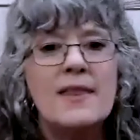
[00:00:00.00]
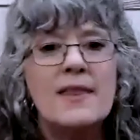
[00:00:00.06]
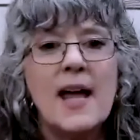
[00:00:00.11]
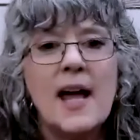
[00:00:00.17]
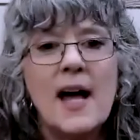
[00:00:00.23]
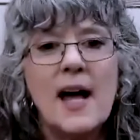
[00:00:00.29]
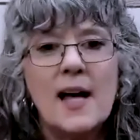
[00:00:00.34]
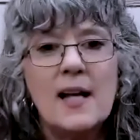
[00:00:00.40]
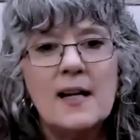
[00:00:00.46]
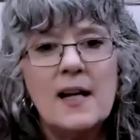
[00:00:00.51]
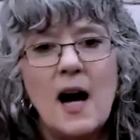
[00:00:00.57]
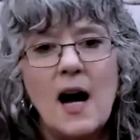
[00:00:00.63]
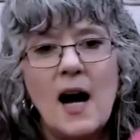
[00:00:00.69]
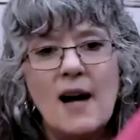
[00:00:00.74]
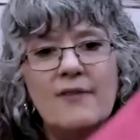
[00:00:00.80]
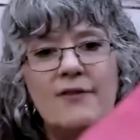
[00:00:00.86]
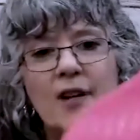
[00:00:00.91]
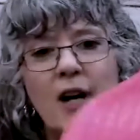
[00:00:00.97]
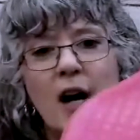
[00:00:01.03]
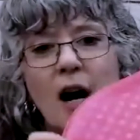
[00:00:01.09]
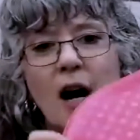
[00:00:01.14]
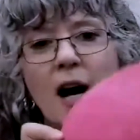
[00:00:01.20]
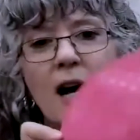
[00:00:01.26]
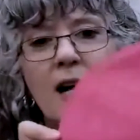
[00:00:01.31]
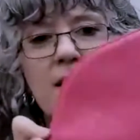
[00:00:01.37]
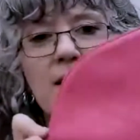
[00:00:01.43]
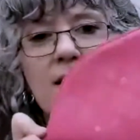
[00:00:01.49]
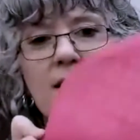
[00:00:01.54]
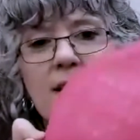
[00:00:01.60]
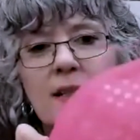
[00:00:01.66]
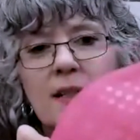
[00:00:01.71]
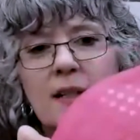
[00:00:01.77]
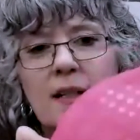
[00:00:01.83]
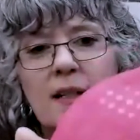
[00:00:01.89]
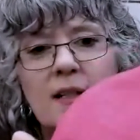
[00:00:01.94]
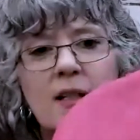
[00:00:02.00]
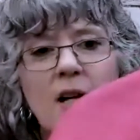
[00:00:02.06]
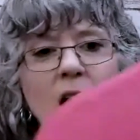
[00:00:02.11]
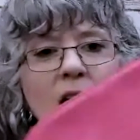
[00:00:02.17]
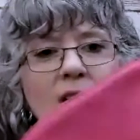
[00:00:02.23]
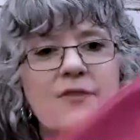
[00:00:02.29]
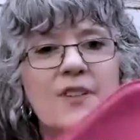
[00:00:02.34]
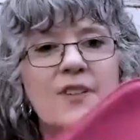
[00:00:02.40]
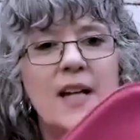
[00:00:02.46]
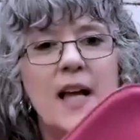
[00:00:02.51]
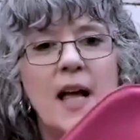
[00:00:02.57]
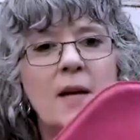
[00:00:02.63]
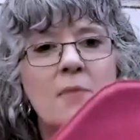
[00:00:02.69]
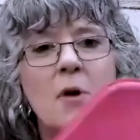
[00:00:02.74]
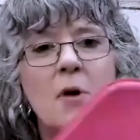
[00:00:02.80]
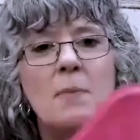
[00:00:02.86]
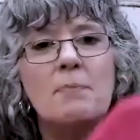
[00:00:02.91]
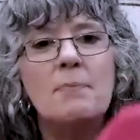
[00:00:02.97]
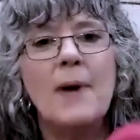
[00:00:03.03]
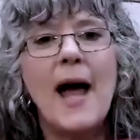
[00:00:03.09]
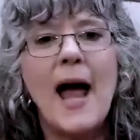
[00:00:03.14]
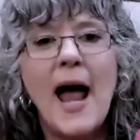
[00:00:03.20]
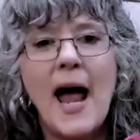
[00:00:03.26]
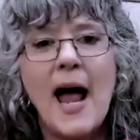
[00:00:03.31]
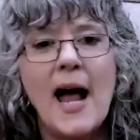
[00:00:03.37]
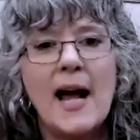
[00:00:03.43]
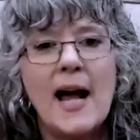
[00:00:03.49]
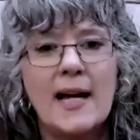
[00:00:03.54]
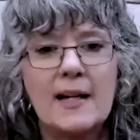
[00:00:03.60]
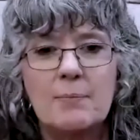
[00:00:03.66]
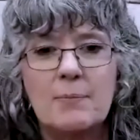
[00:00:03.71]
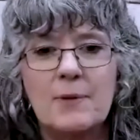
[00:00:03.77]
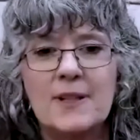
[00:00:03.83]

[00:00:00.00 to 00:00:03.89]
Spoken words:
Then I've got coffee enema bag,